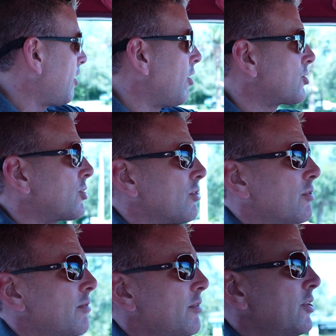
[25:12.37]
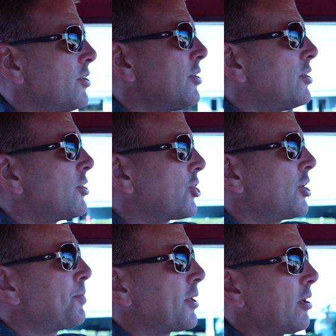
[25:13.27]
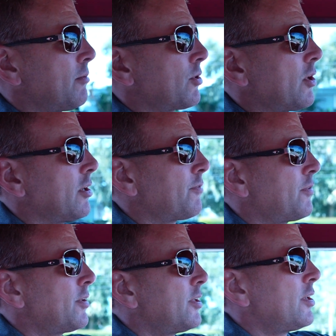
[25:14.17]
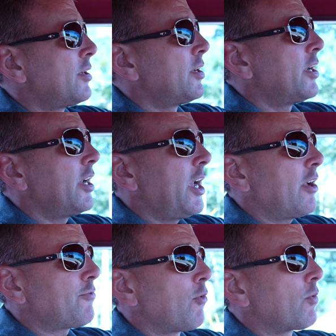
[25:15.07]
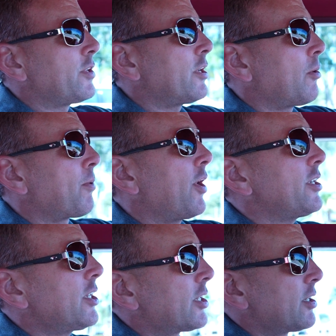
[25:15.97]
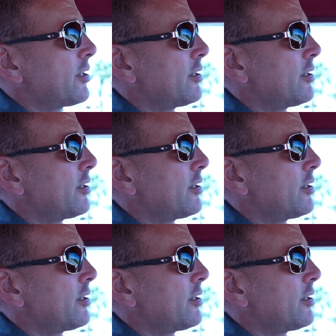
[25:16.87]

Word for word: Also, the shipping comes off. At full retail price,